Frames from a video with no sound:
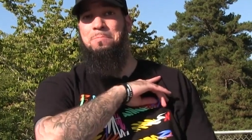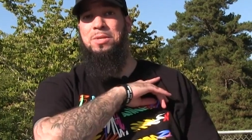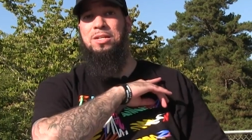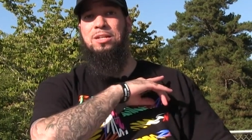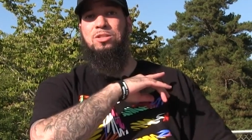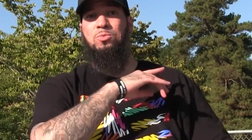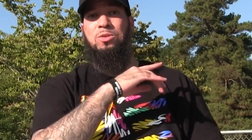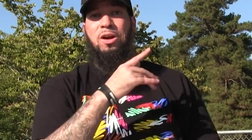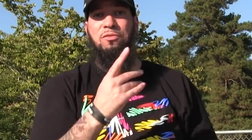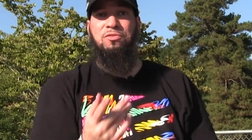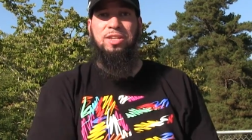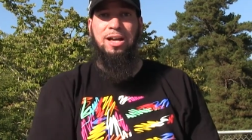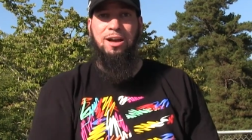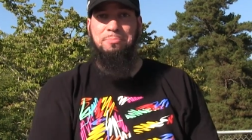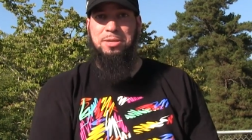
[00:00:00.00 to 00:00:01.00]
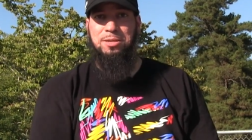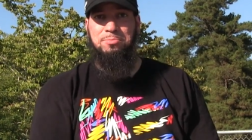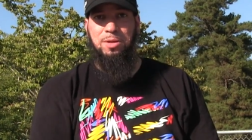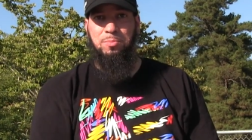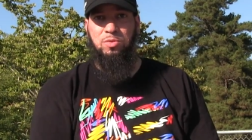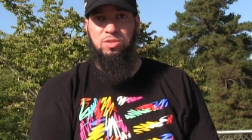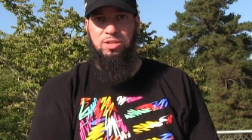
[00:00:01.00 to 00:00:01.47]
because we are VIP
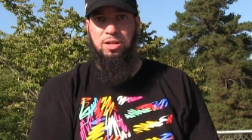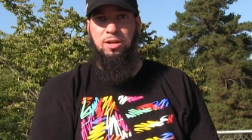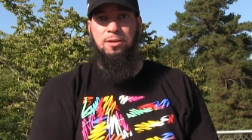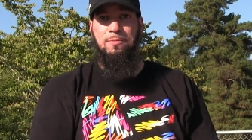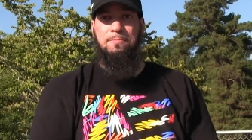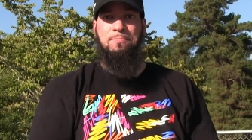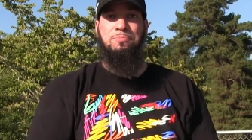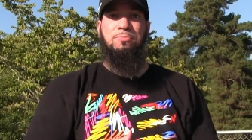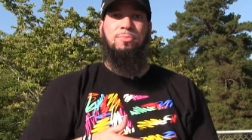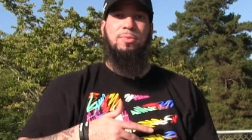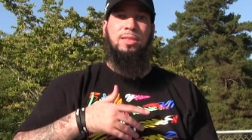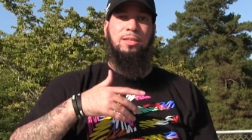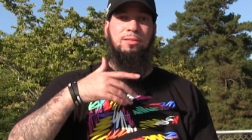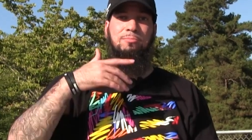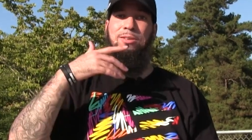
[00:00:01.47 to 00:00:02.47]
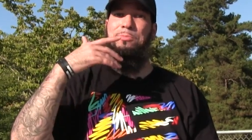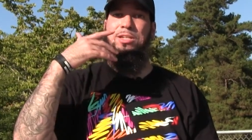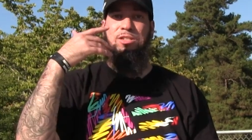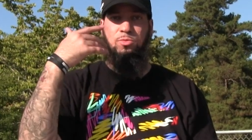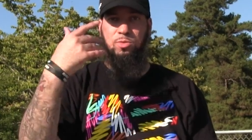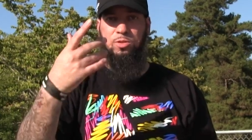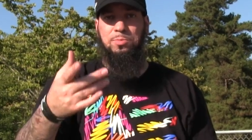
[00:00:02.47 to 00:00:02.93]
members there. That
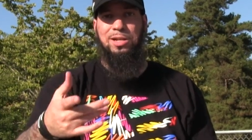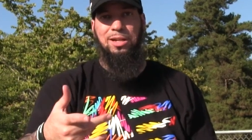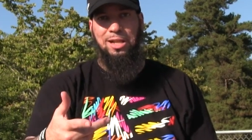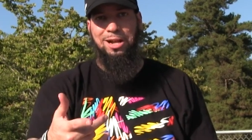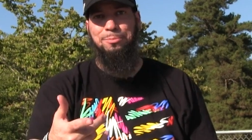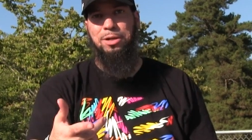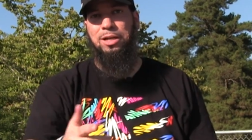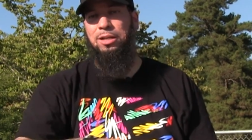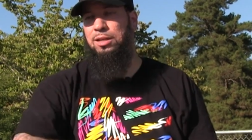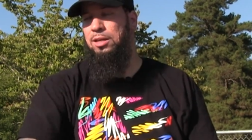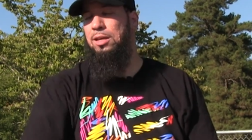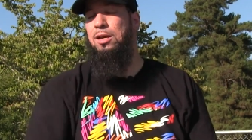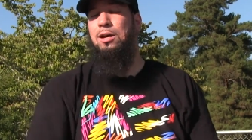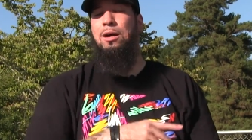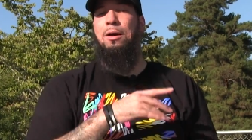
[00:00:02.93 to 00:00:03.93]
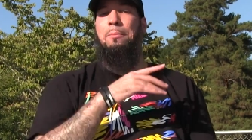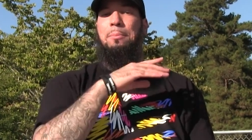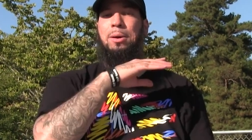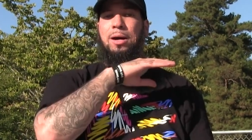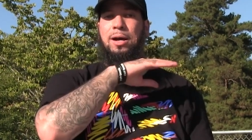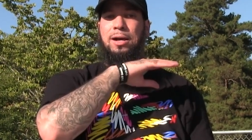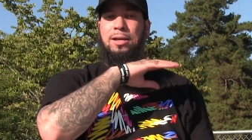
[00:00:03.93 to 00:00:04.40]
means we spend a lot of money.
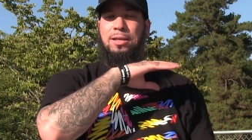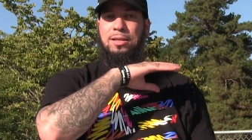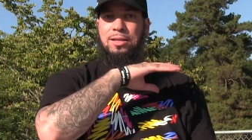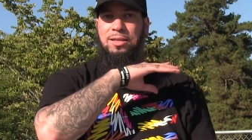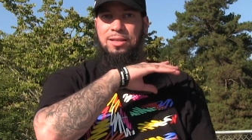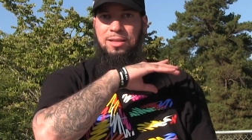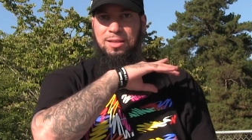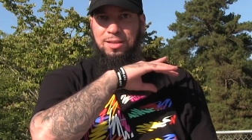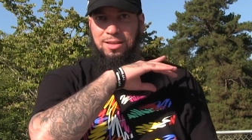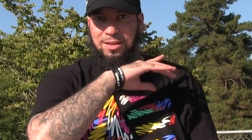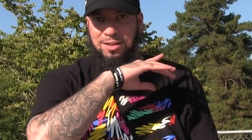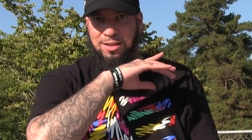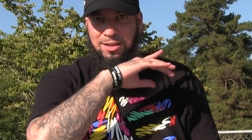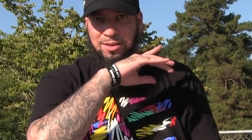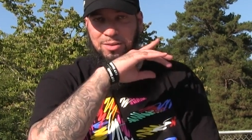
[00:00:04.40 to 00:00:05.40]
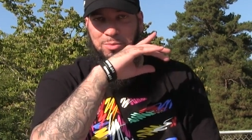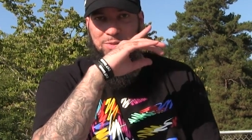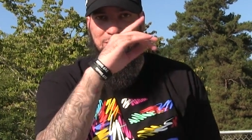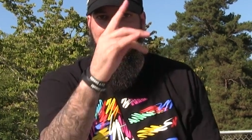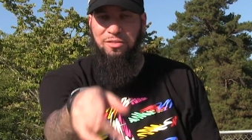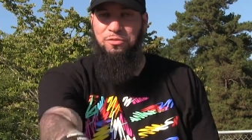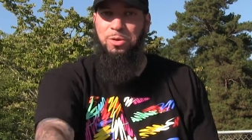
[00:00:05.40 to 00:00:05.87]
But
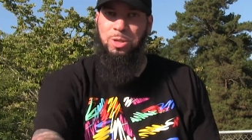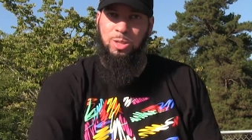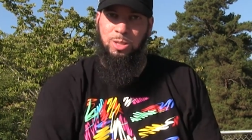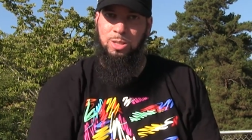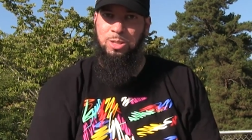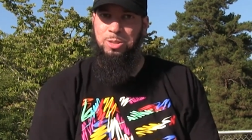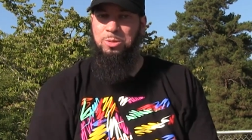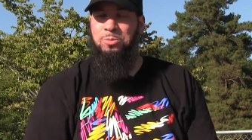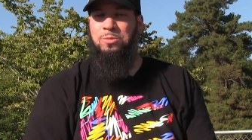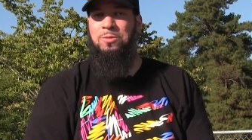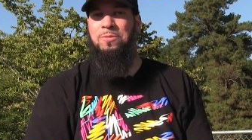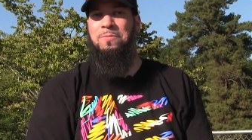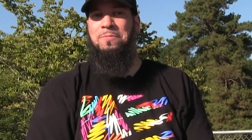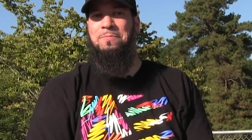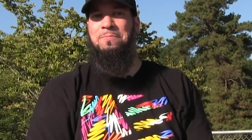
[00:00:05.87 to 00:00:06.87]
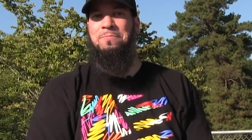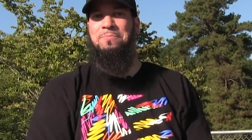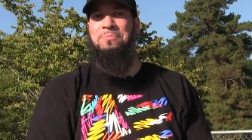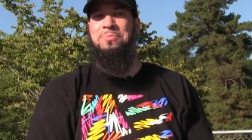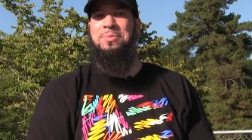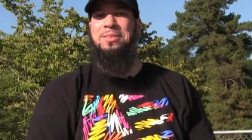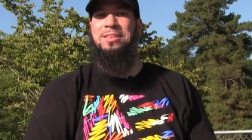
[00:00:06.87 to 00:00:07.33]
without further ado,
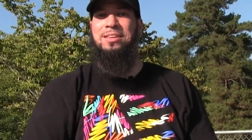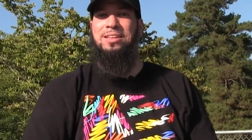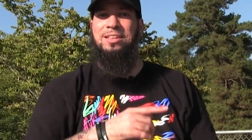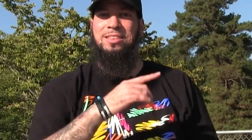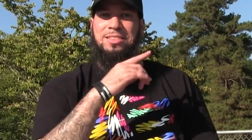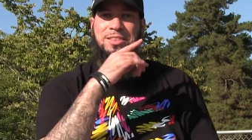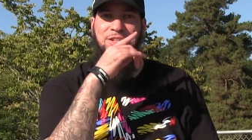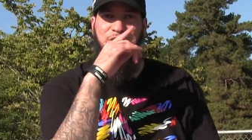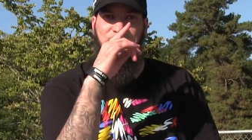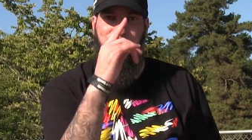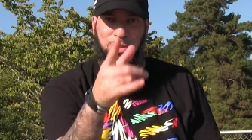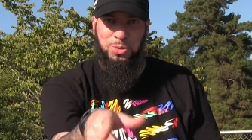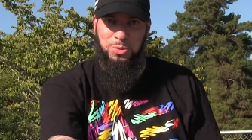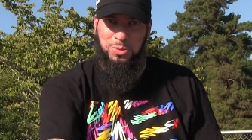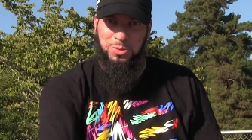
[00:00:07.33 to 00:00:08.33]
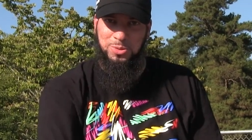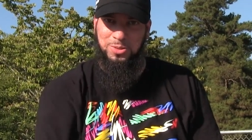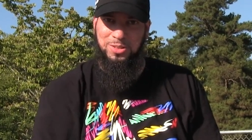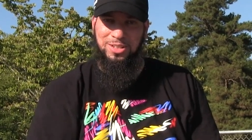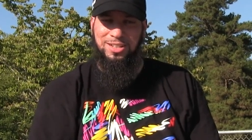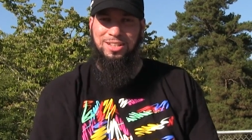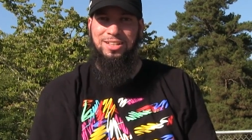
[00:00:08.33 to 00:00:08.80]
the shoe
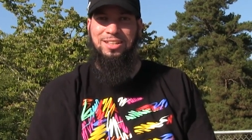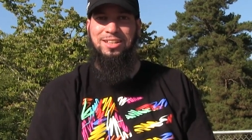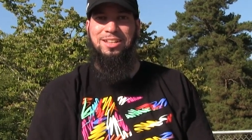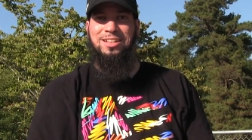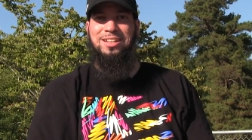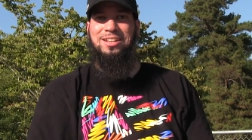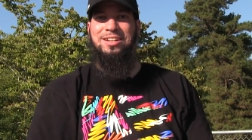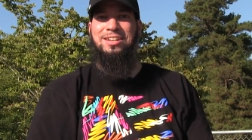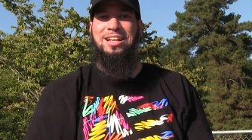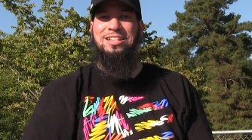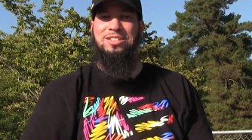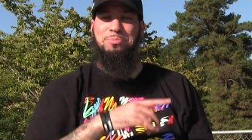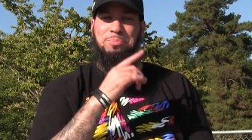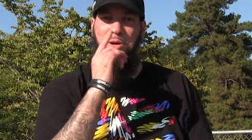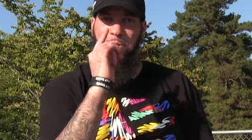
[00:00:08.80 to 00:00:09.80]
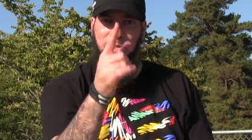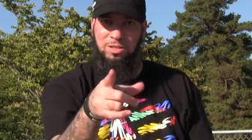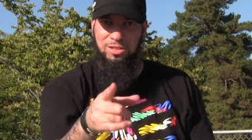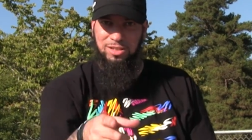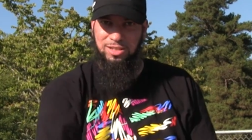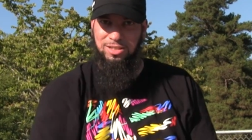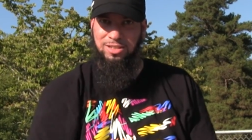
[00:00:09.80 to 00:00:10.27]
that
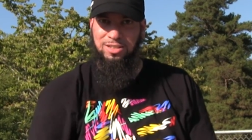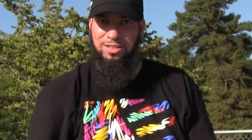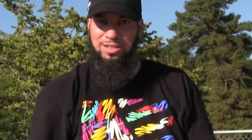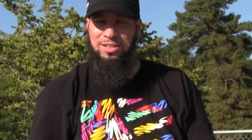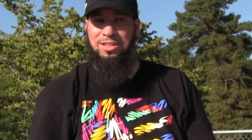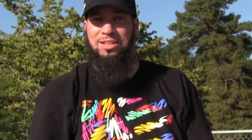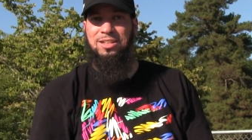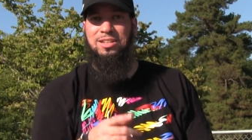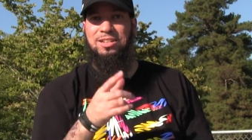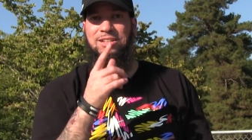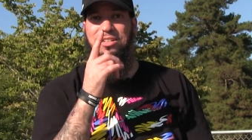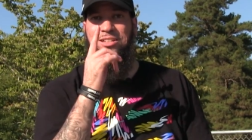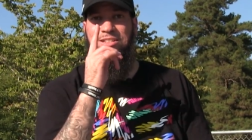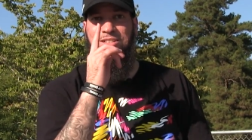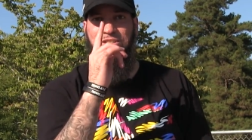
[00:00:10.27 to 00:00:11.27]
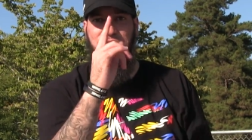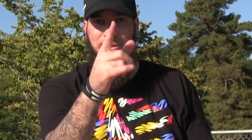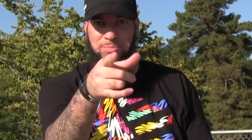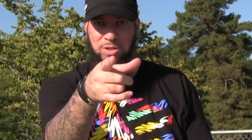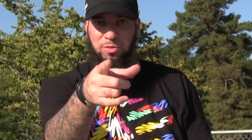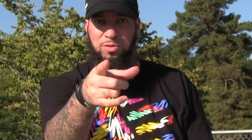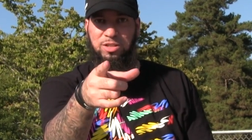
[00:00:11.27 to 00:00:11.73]
supposedly
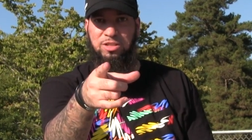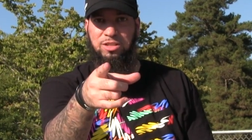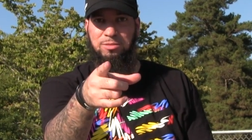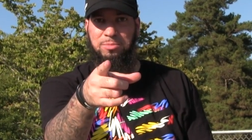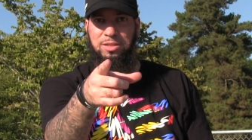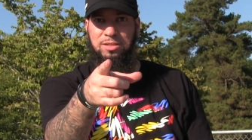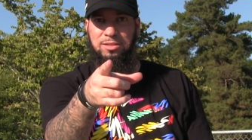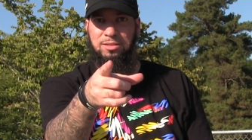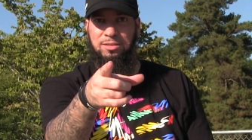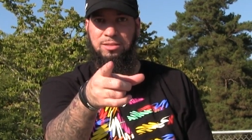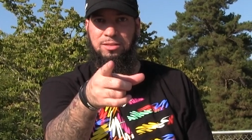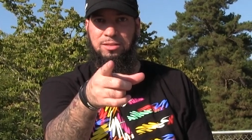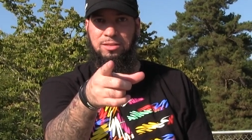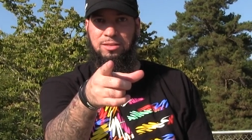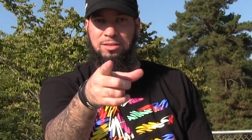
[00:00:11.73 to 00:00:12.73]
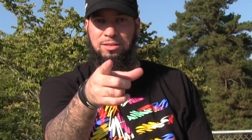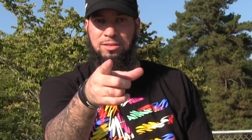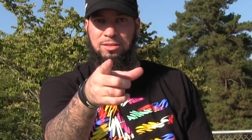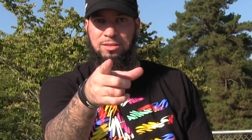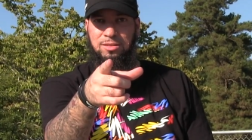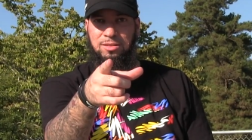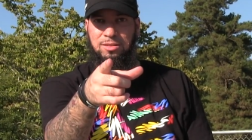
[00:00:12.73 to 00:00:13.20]
jumped over the jump man,
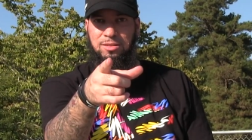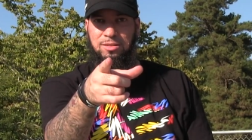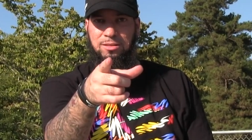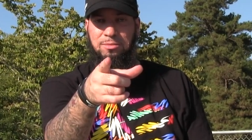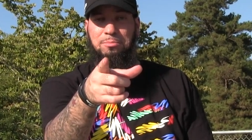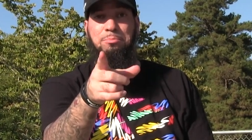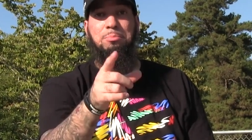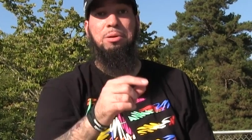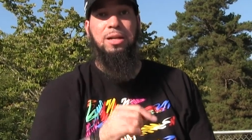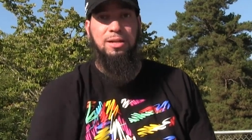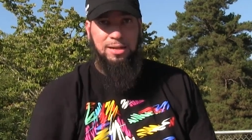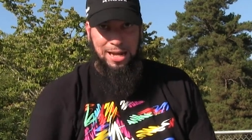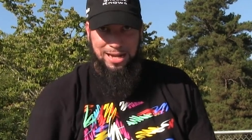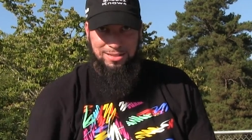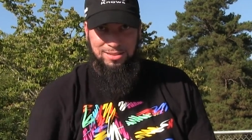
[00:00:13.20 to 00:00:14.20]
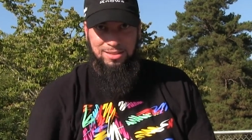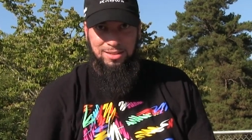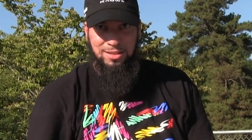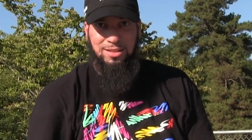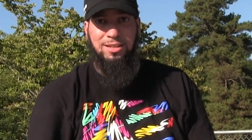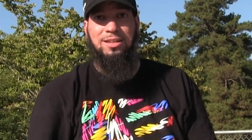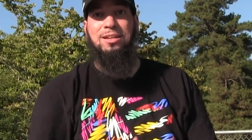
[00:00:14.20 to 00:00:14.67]
but not.
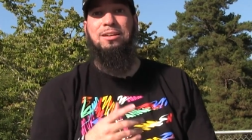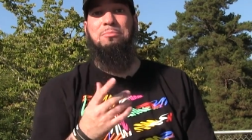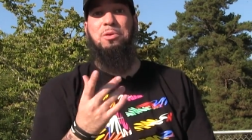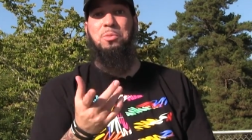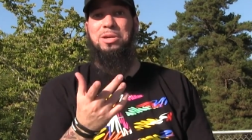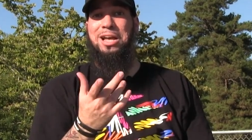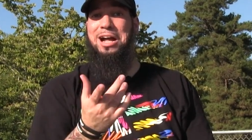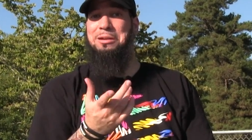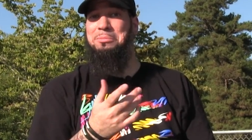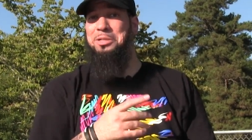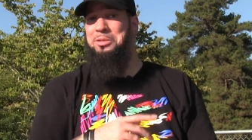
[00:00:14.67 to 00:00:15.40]
But we got